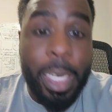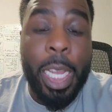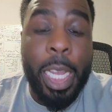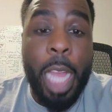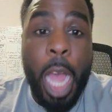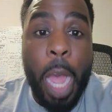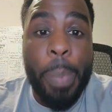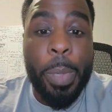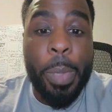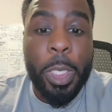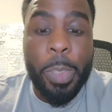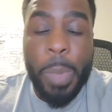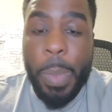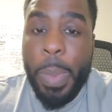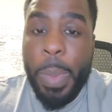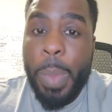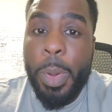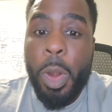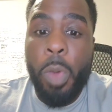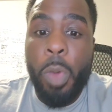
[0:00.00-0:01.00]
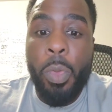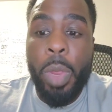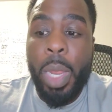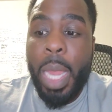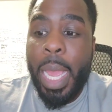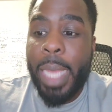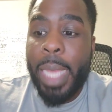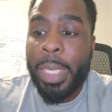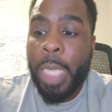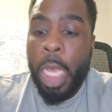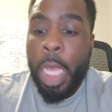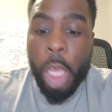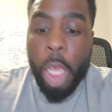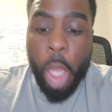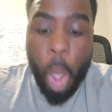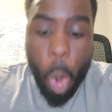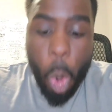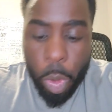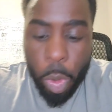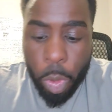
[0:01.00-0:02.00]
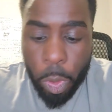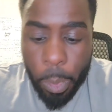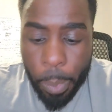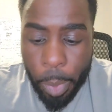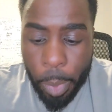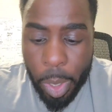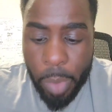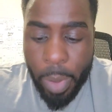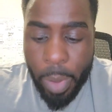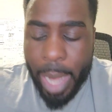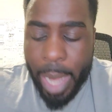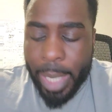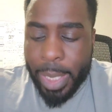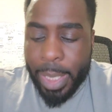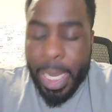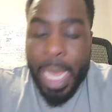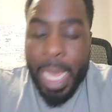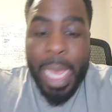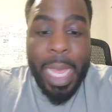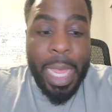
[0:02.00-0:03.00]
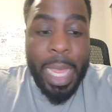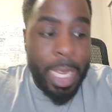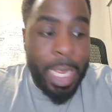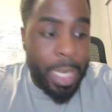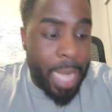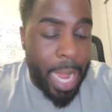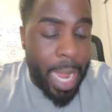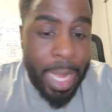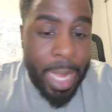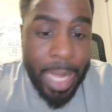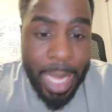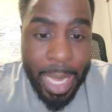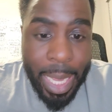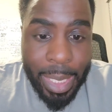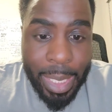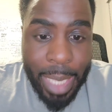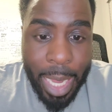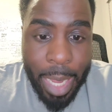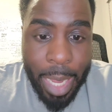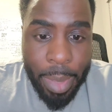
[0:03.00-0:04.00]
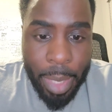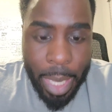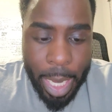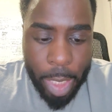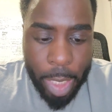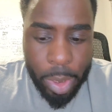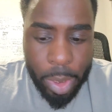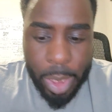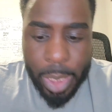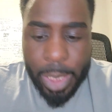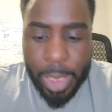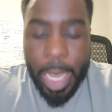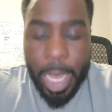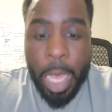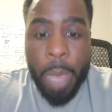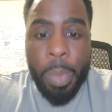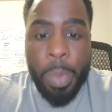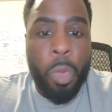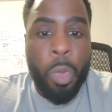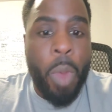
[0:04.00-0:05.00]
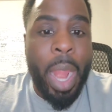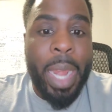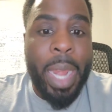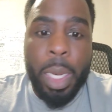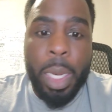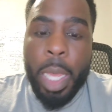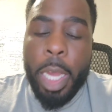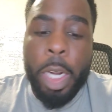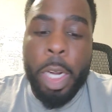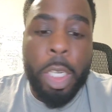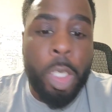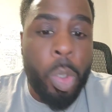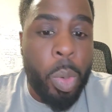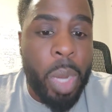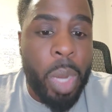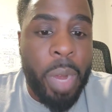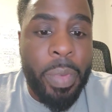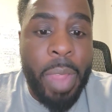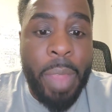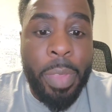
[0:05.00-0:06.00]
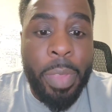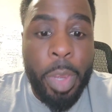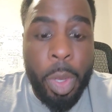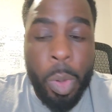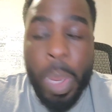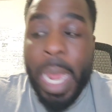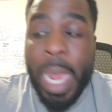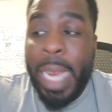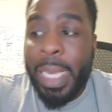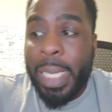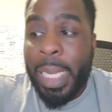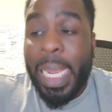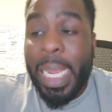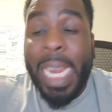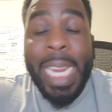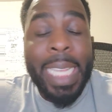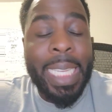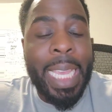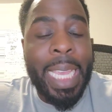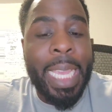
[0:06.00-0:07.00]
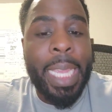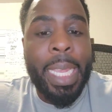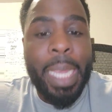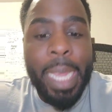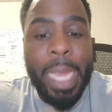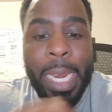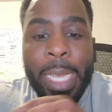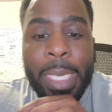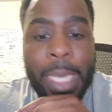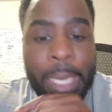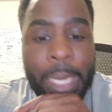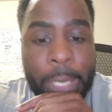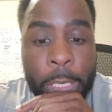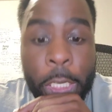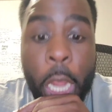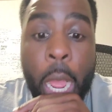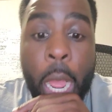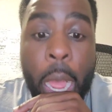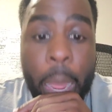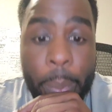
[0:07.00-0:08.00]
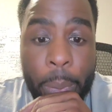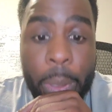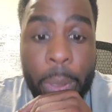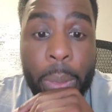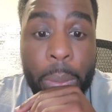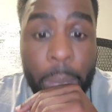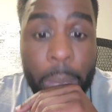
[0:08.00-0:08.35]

an accomplishment. People don't realize going through the prereqs and then taking the exam, the entrance exam, writing letters, do whatever you have to do. It is a job.